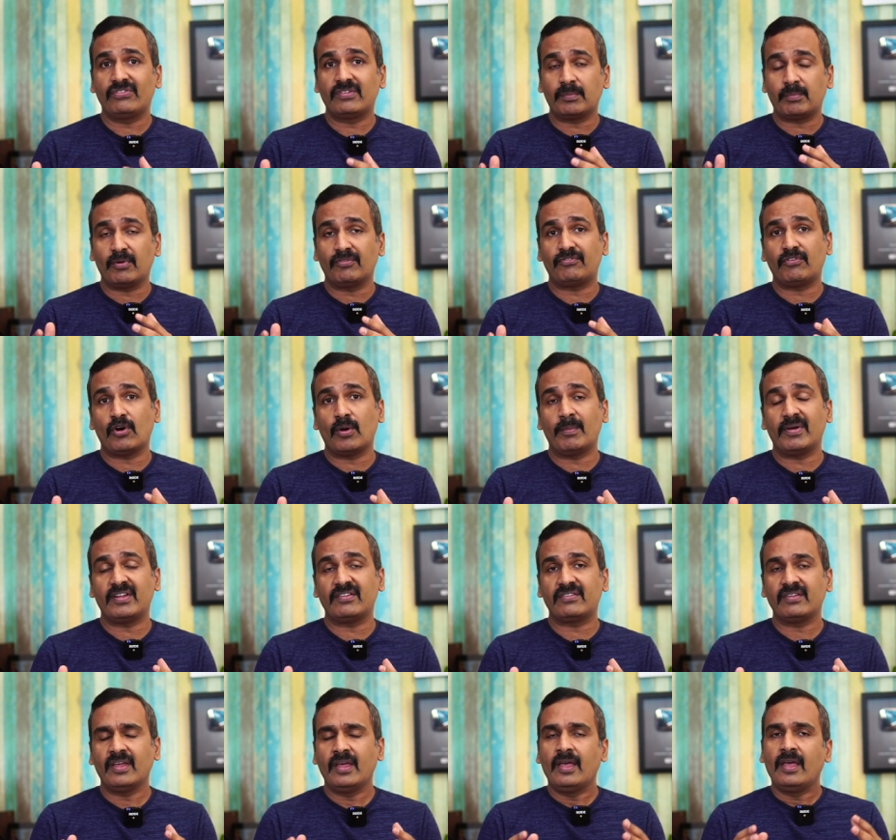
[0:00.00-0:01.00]
is the
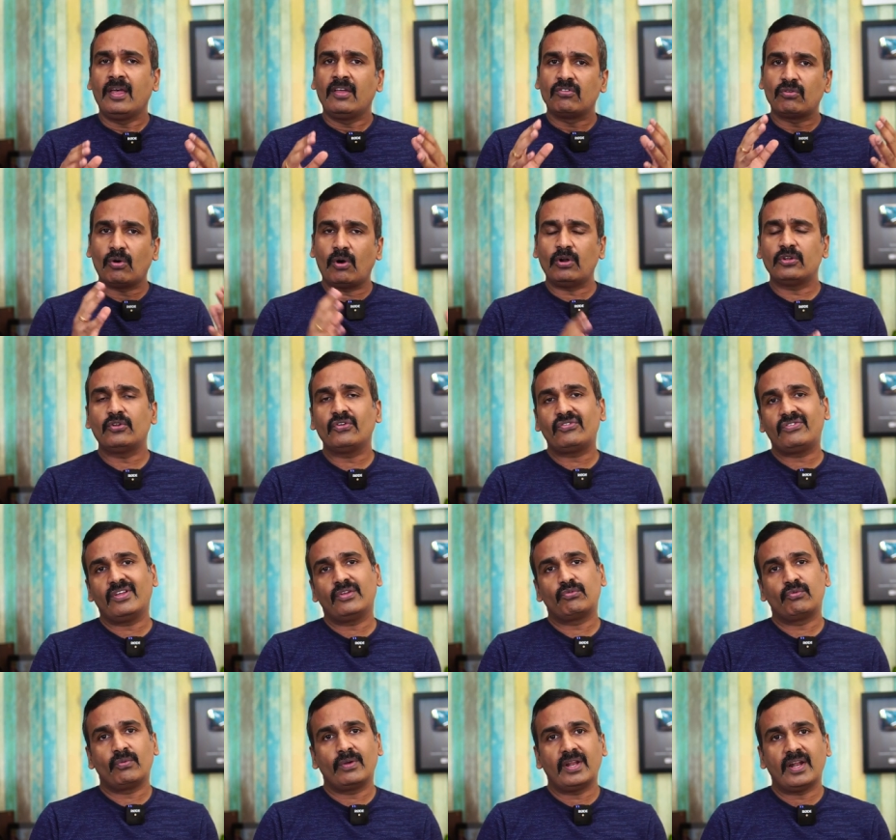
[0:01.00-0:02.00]
performance, so all those
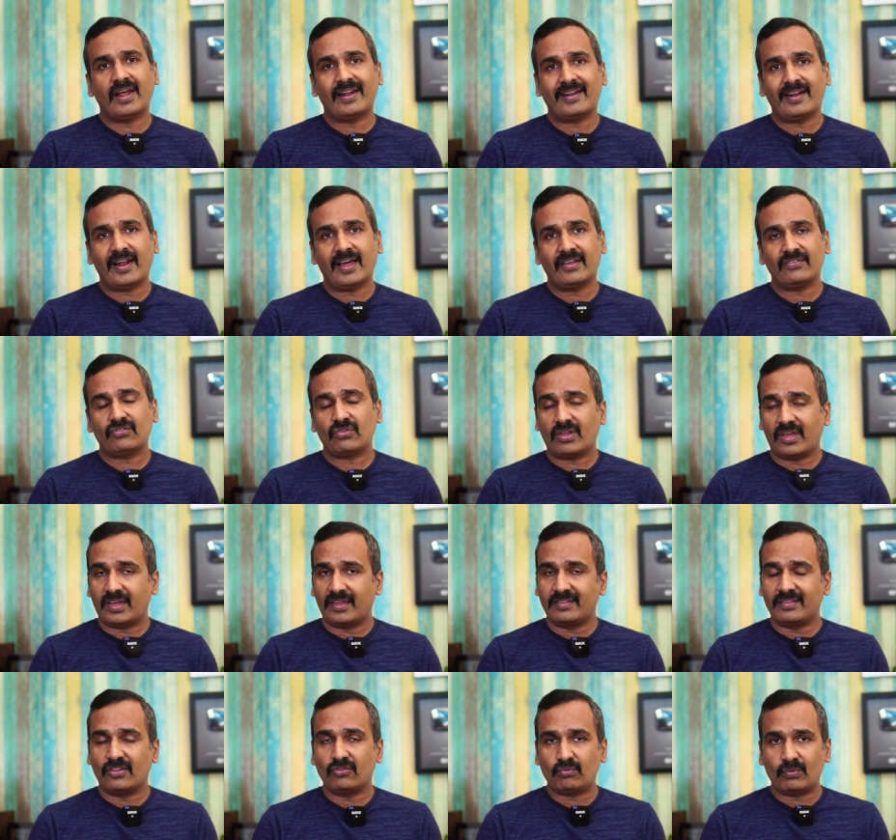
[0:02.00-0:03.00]
things we'll analyze
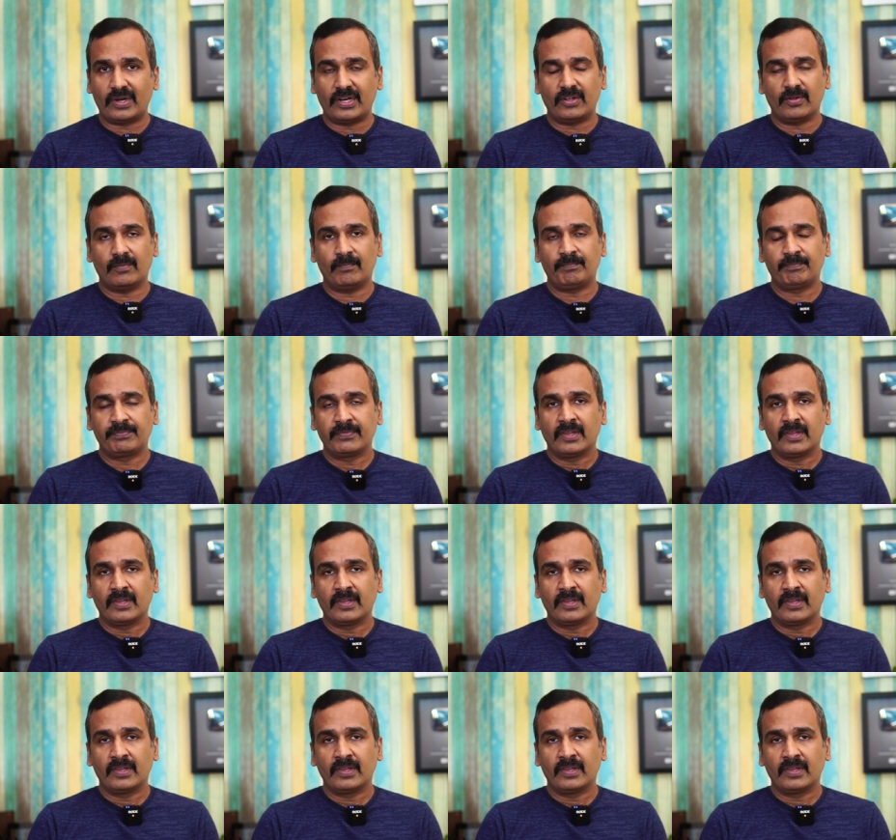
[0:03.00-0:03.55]
in this video.